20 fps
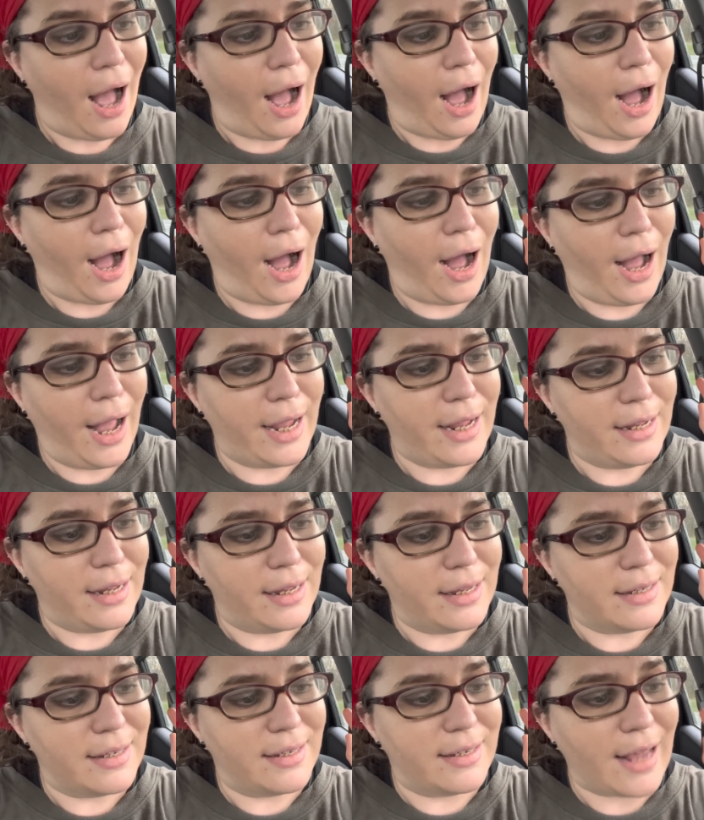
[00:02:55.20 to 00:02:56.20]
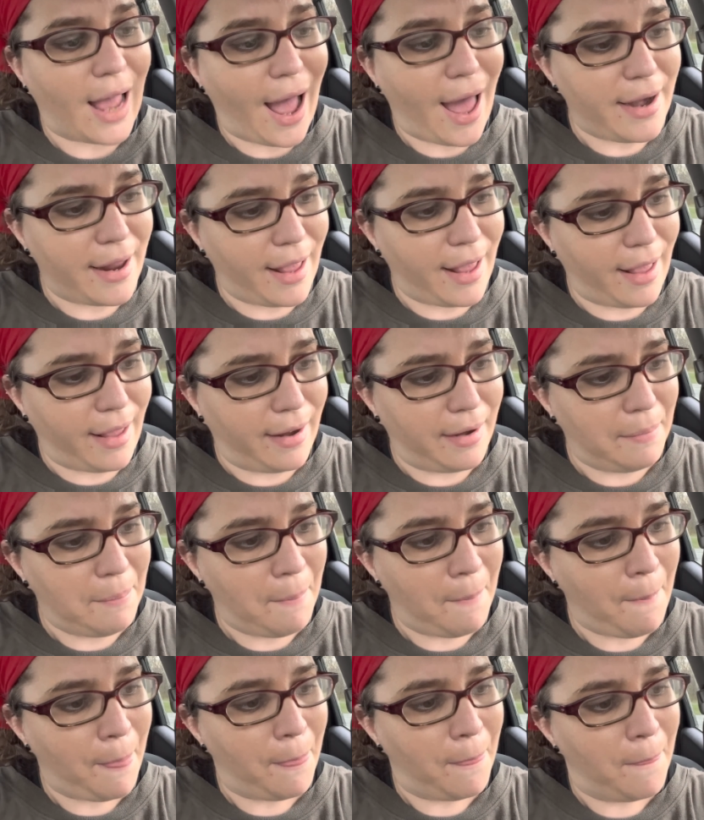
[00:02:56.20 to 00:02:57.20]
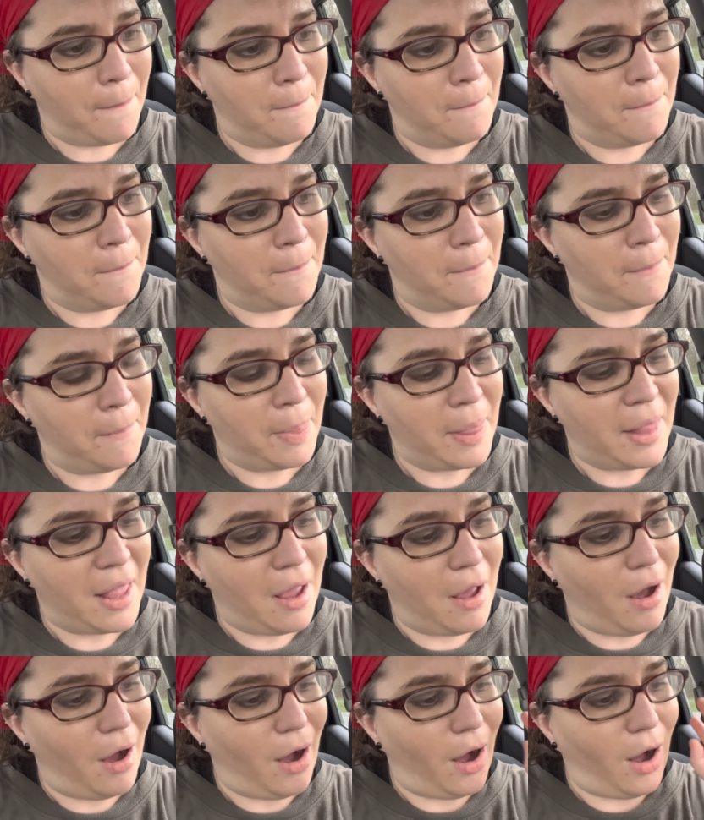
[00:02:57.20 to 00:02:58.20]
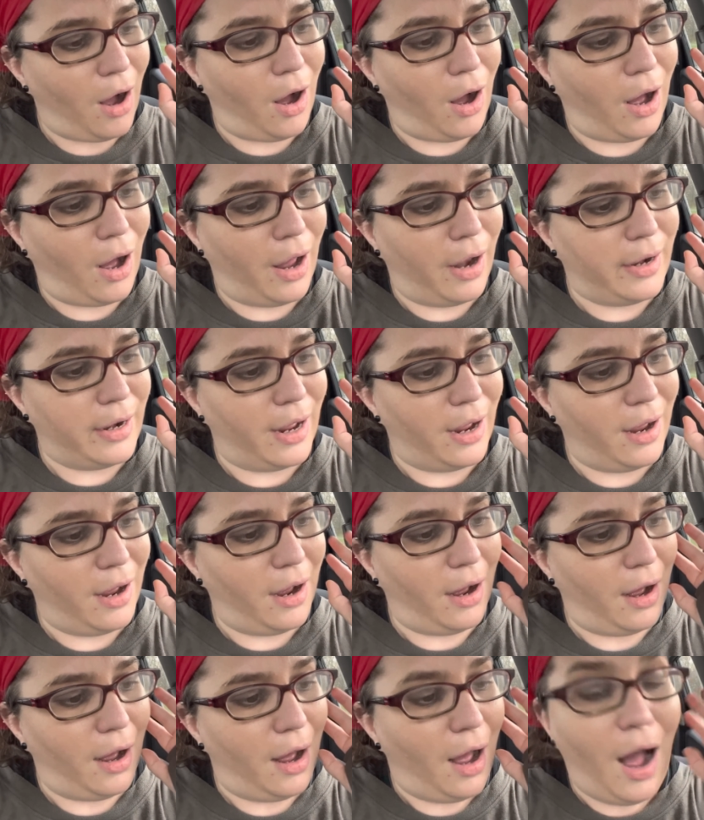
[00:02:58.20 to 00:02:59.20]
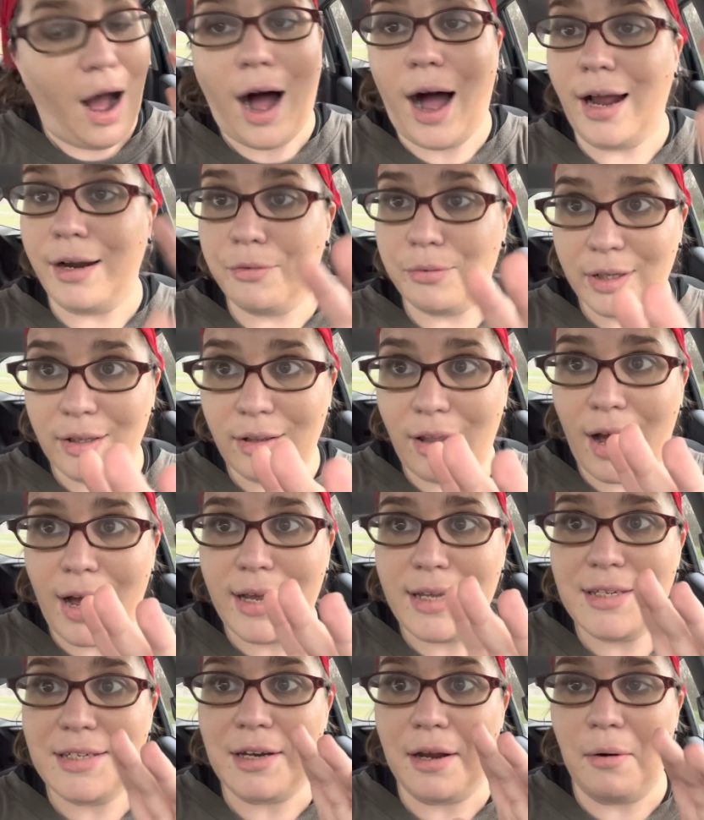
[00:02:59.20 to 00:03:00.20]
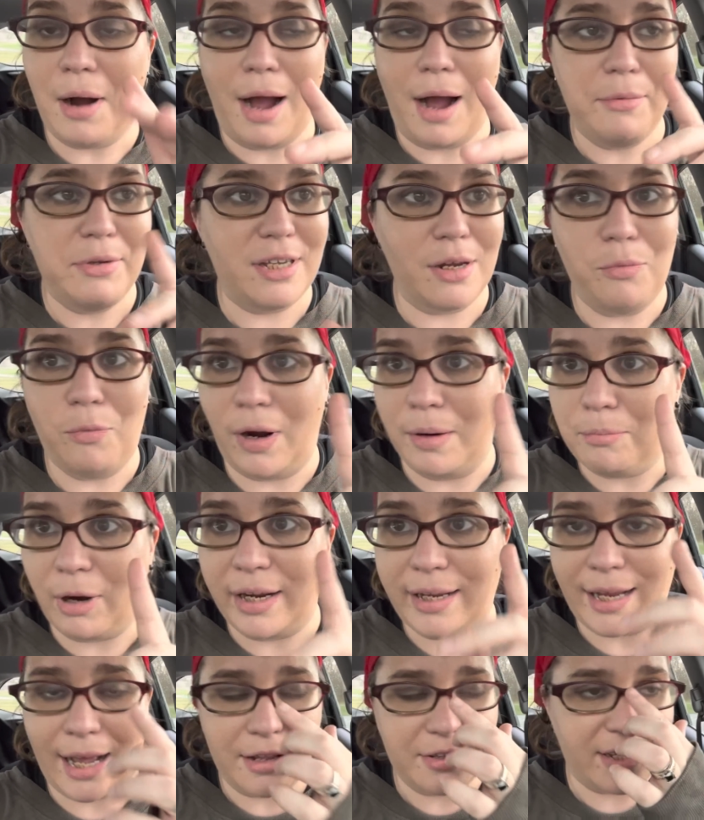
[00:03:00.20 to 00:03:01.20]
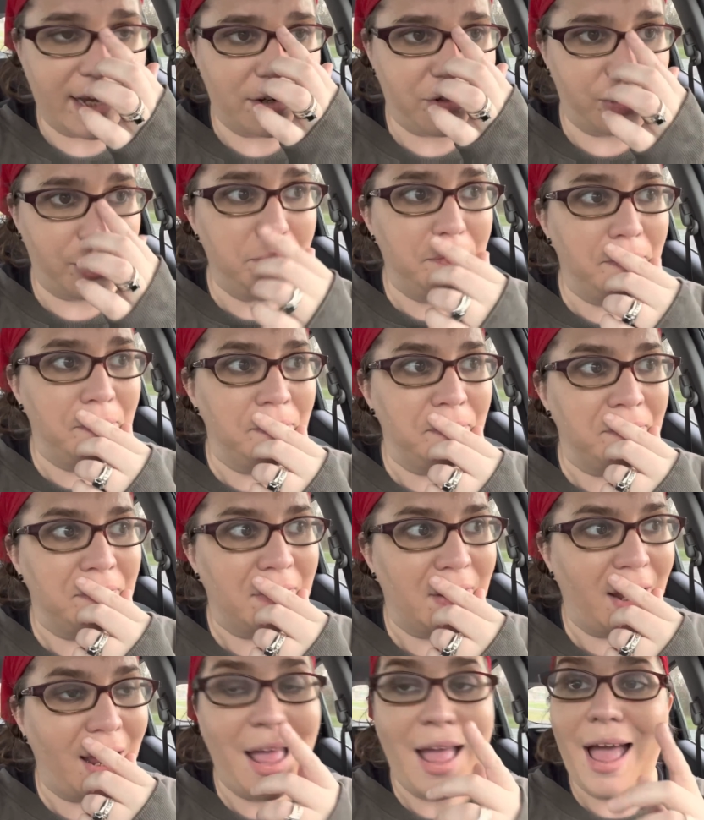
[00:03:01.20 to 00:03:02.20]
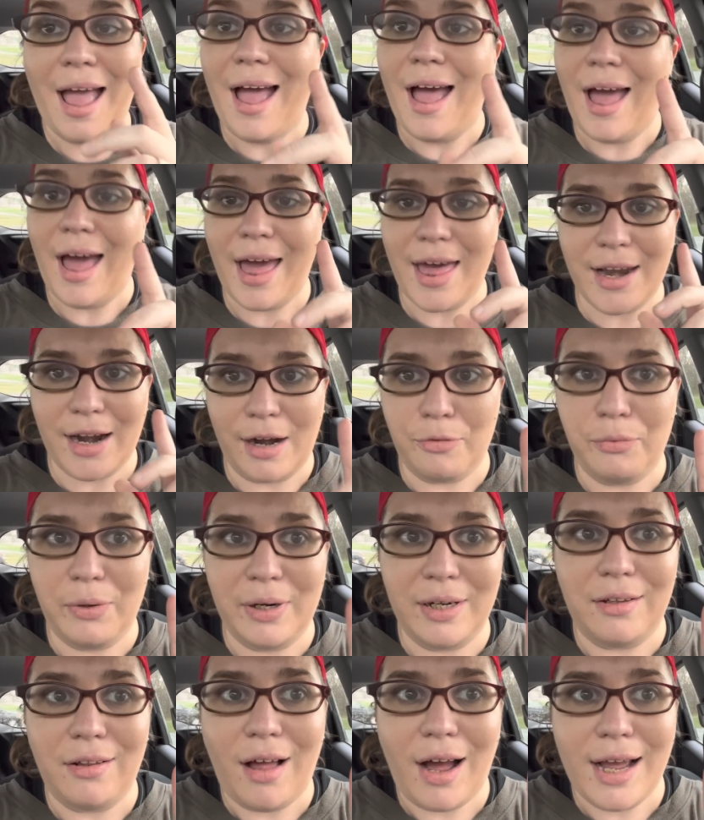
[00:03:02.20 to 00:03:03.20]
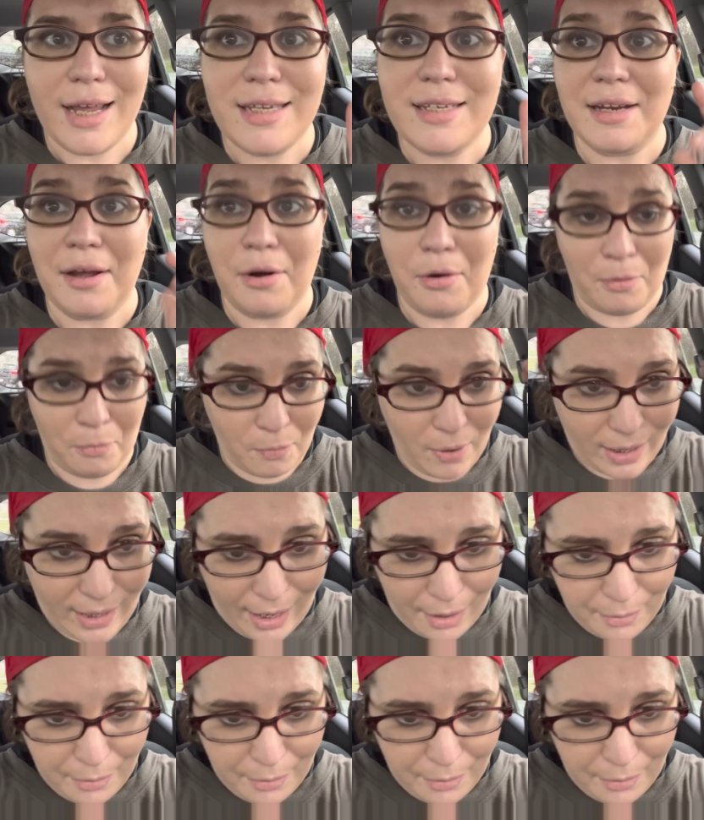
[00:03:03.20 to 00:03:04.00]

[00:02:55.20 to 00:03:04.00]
I sat in on, I realized I was in one breakout session, and I realized while I